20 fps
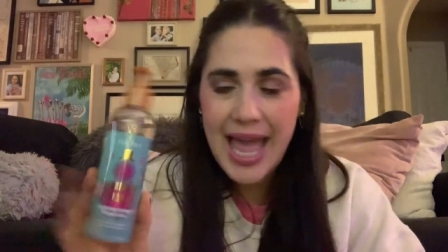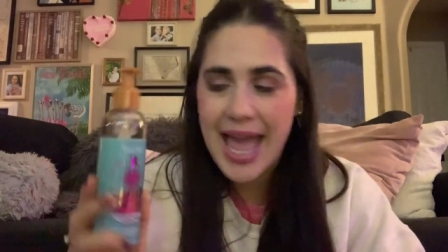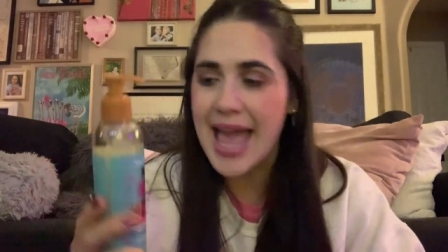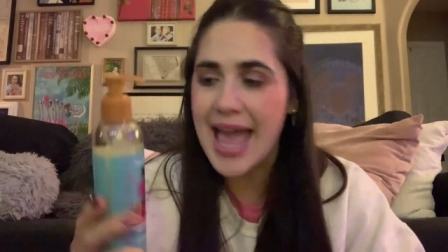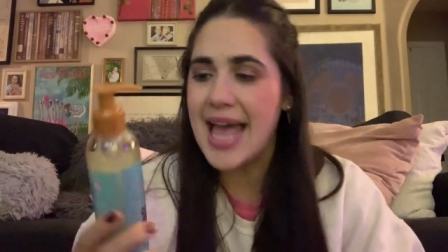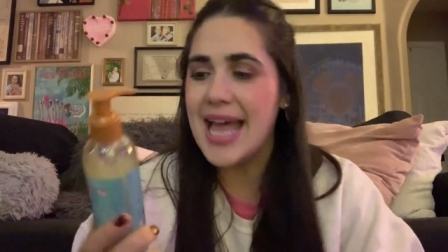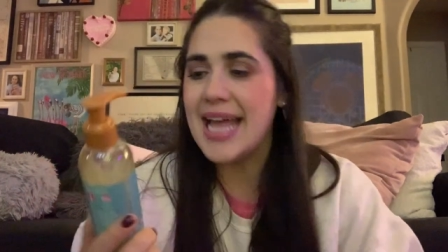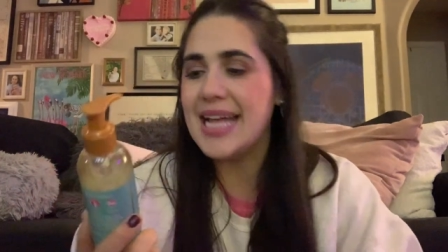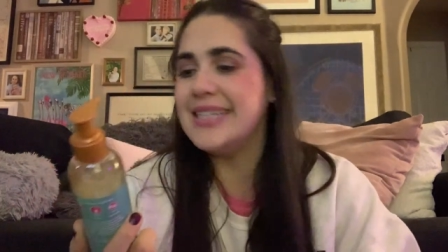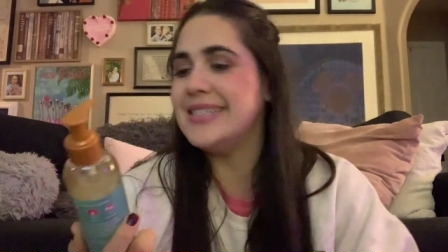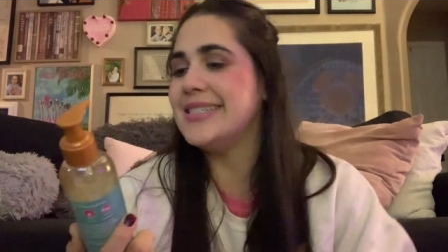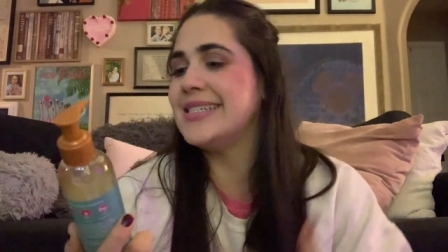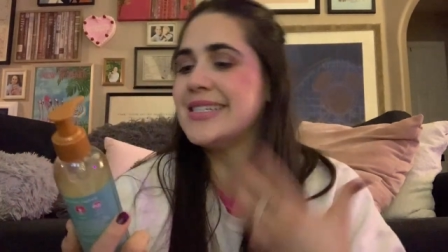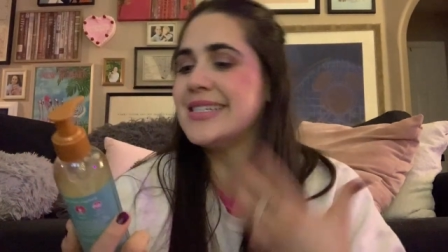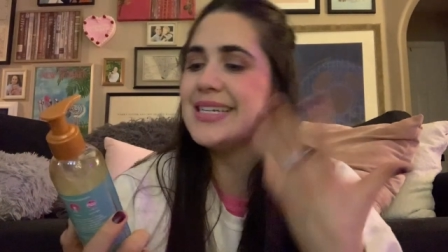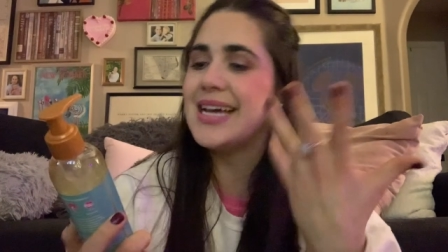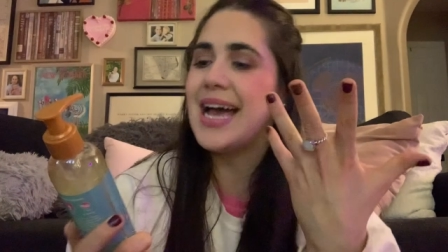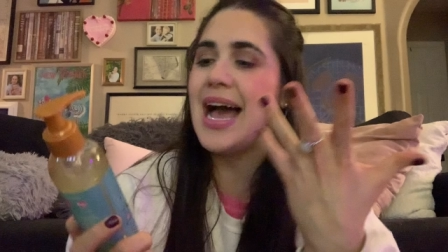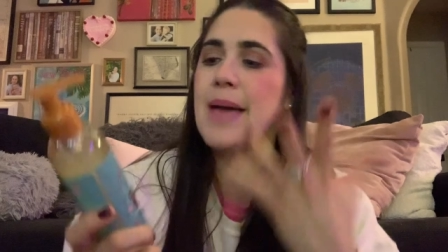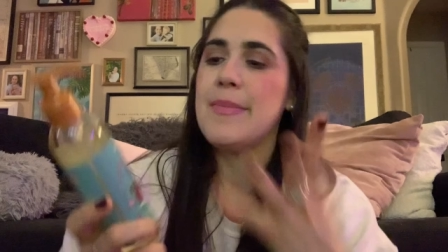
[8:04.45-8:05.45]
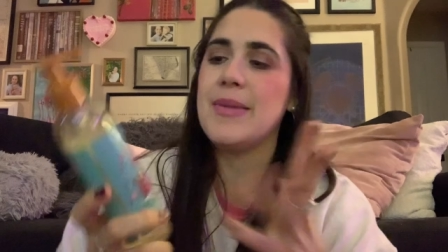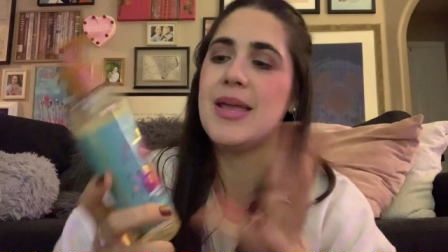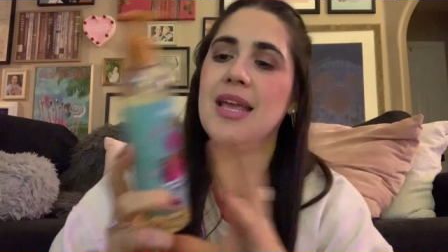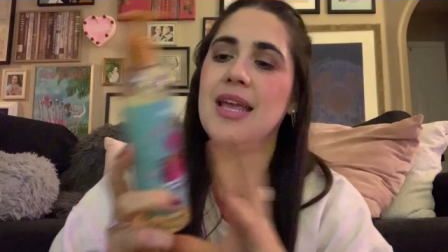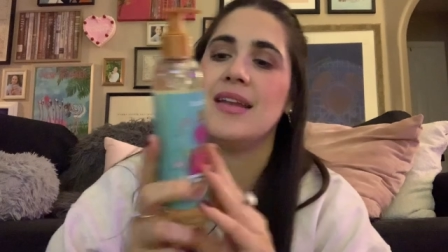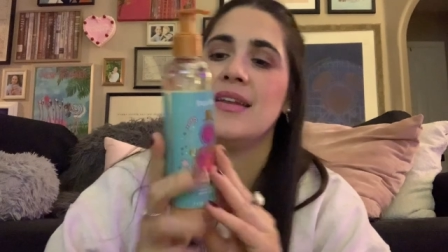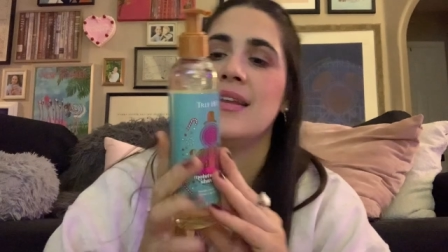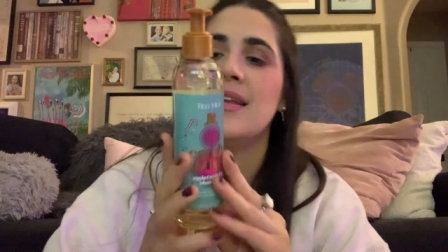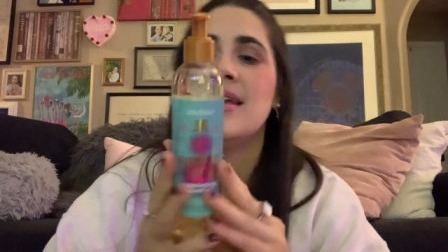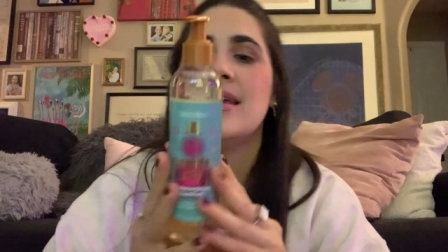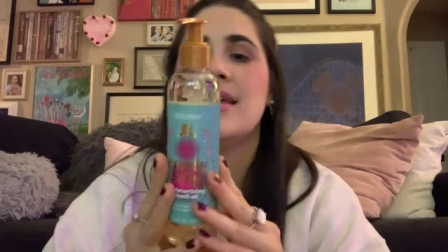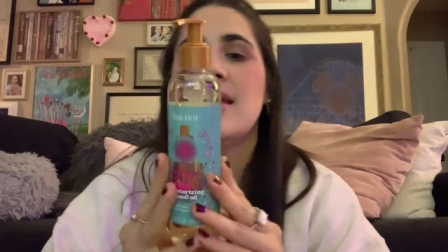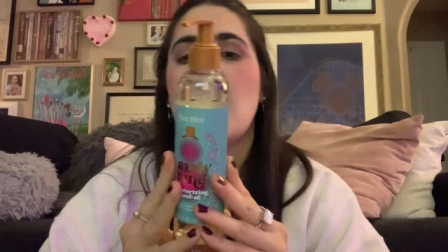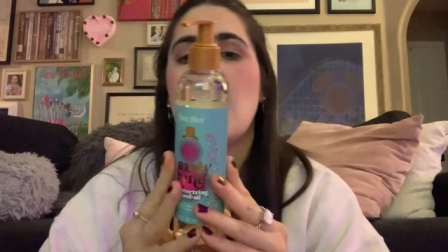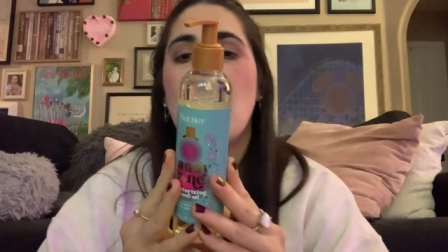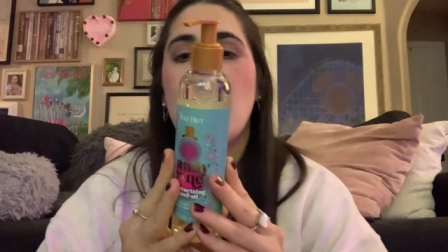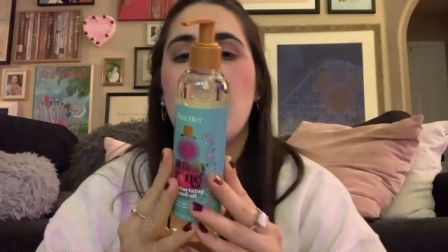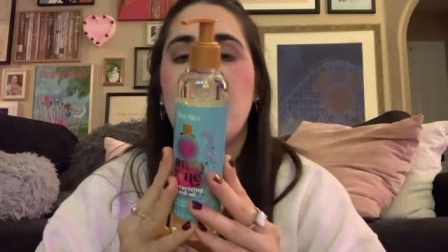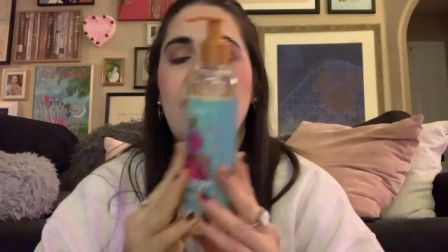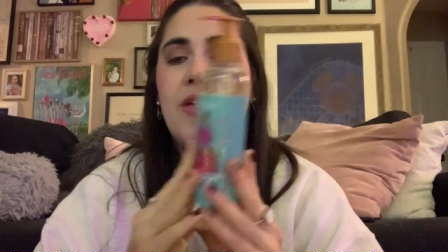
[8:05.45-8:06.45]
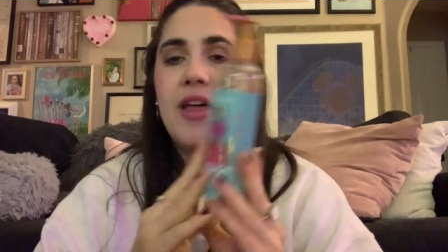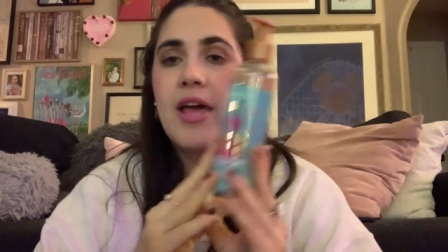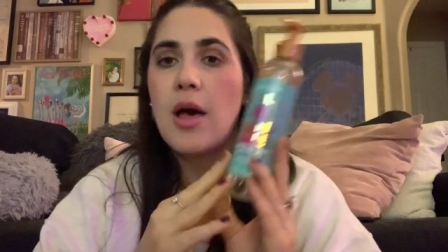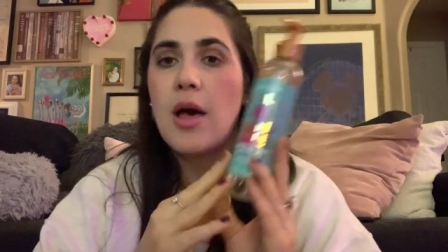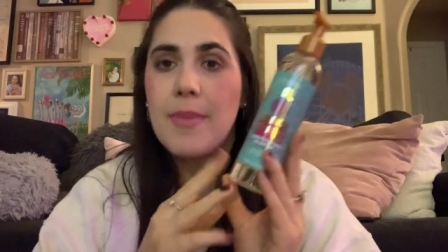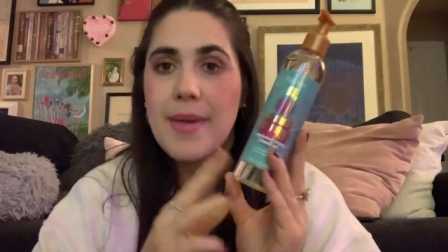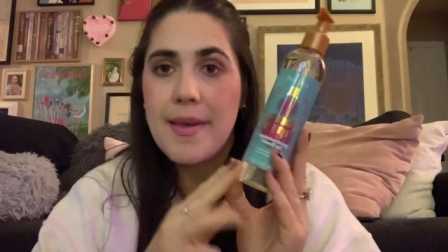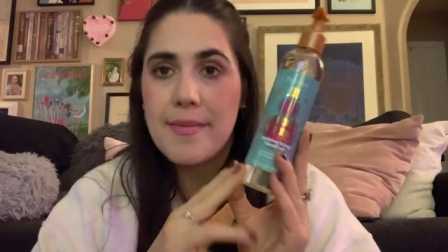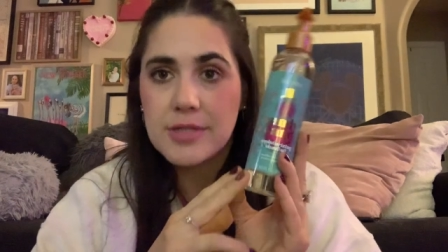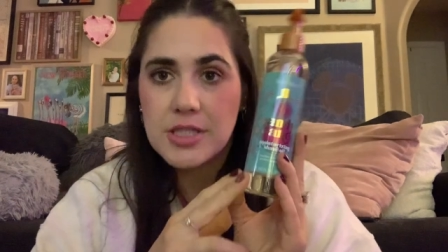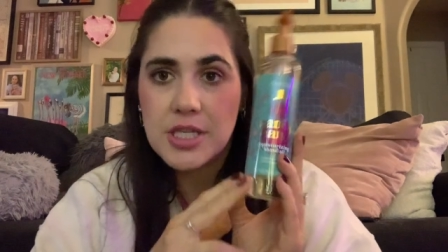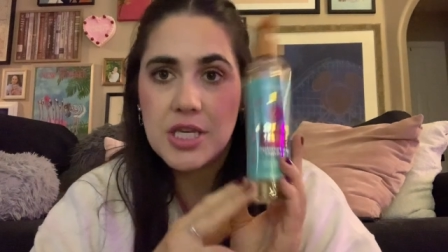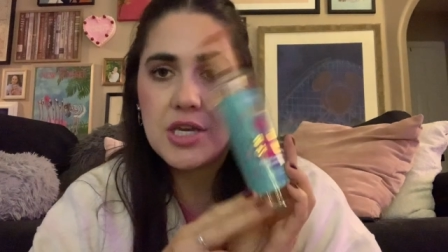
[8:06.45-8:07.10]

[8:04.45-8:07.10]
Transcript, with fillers: And I mean, hopefully I'll be able to